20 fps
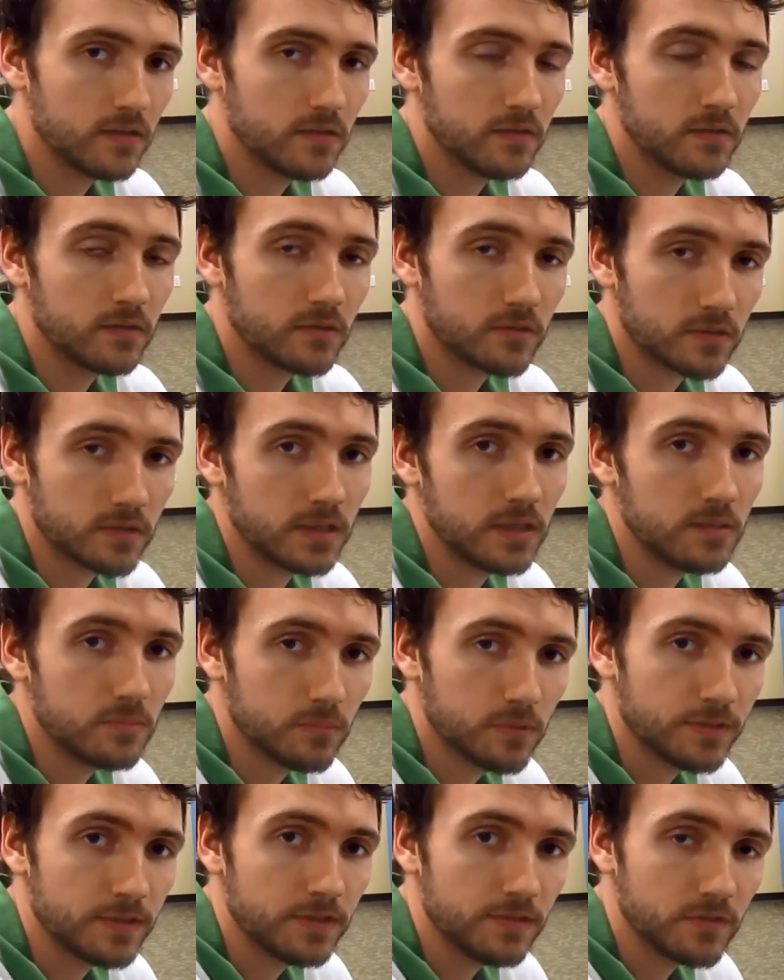You're going to get
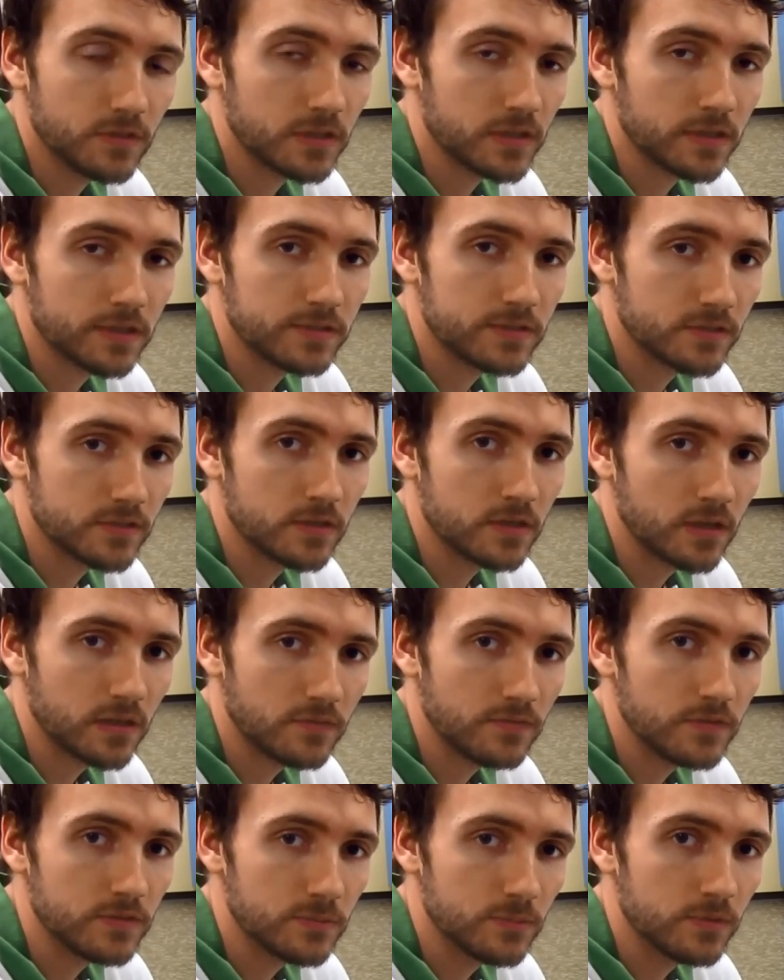plenty of clients in your
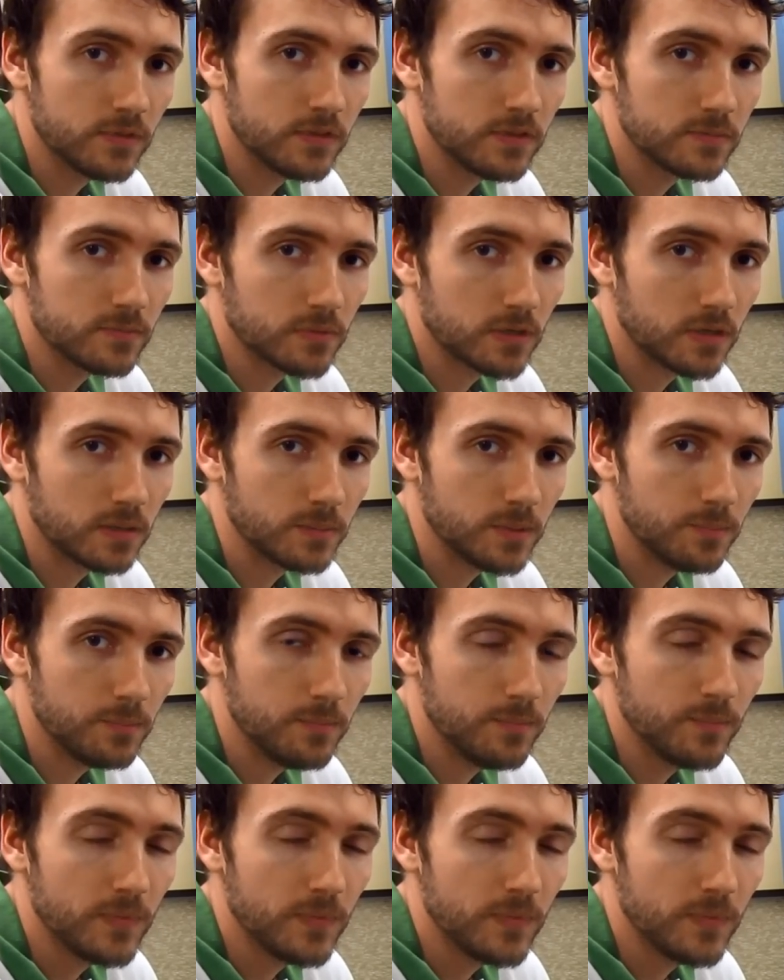office with this problem.